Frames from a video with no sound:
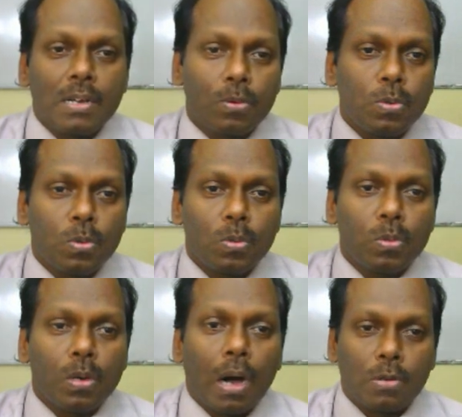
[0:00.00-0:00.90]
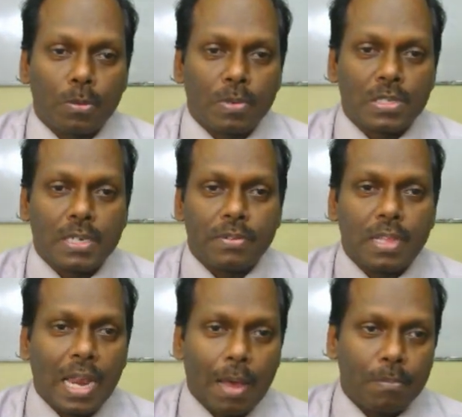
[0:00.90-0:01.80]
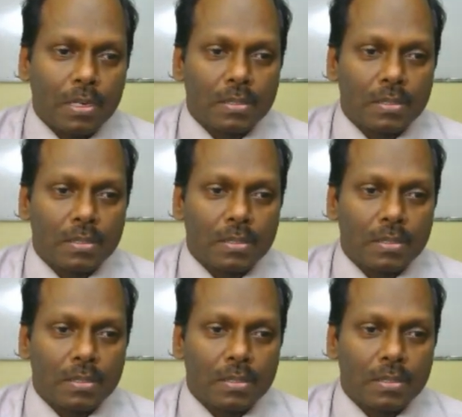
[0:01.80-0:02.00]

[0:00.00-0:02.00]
to how to proceed with the lab.